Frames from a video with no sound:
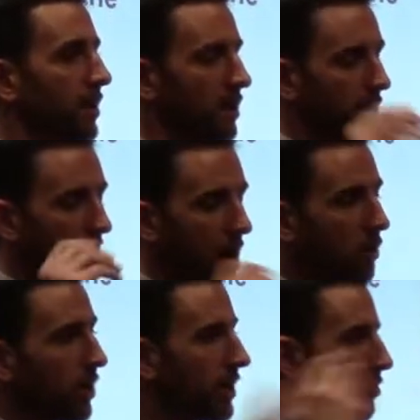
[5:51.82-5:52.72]
Now
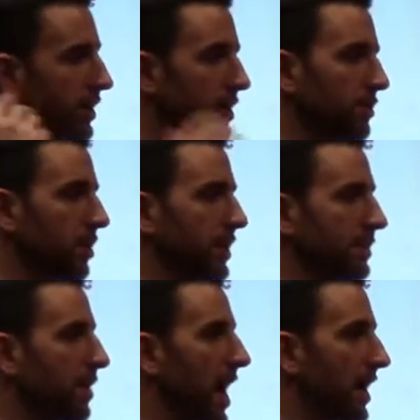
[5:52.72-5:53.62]
we're going to bring those
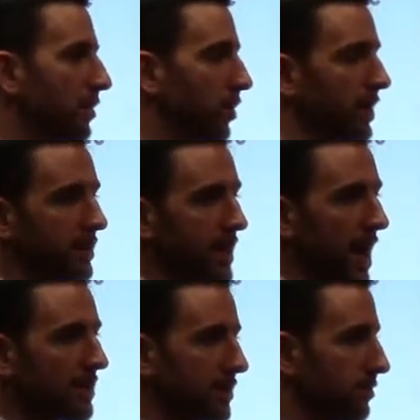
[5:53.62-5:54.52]
earnings back and we're going to
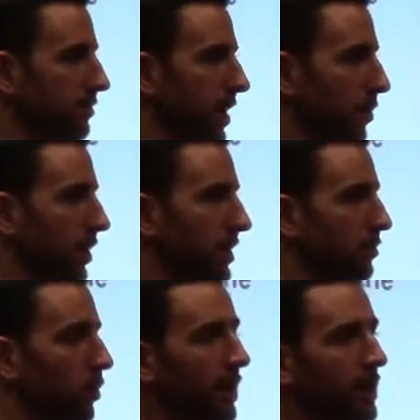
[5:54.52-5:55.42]
tax them. And we're
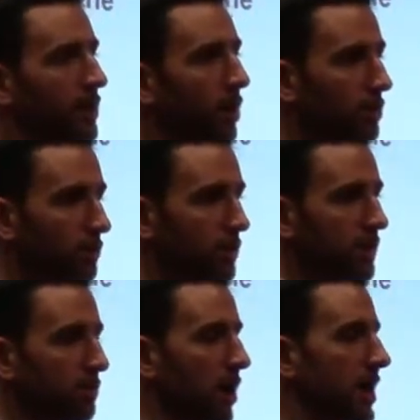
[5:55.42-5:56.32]
going to go through
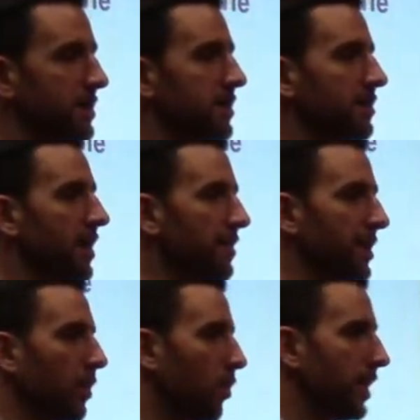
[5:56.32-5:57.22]
this process of
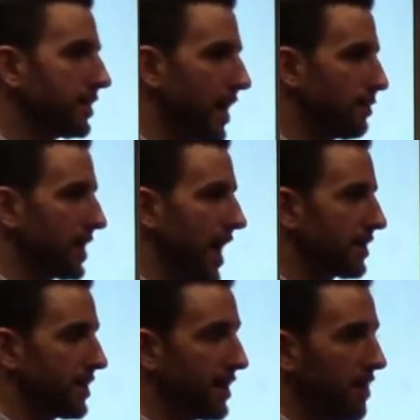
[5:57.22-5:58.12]
having a one-time
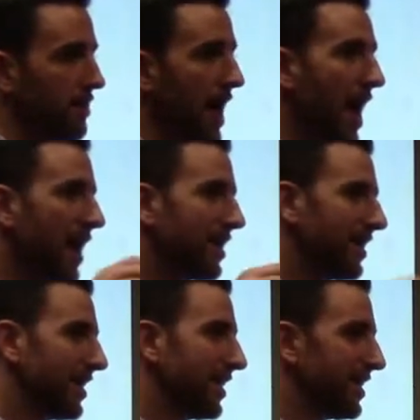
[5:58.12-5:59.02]
tax hit. And
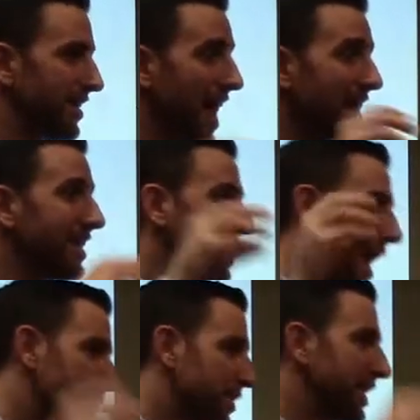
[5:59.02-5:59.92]
that is
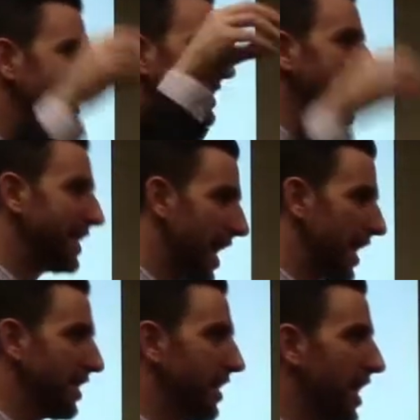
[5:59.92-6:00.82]
happening
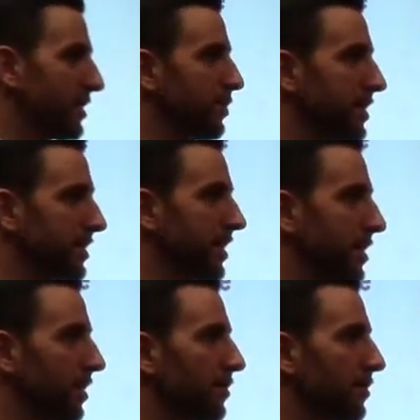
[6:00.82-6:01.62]
today as we sit here.